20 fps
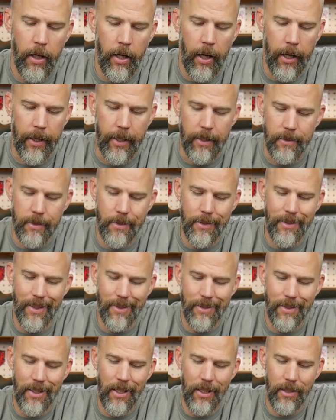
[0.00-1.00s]
I got
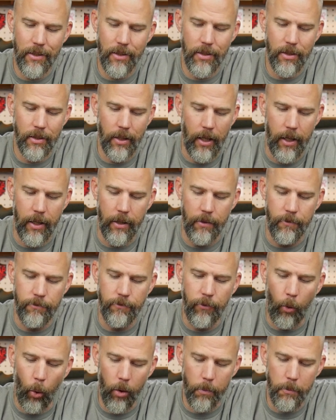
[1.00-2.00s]
six hits. I had
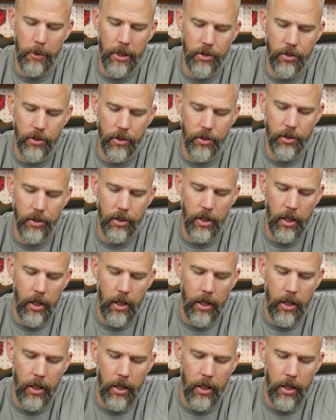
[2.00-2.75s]
four misses.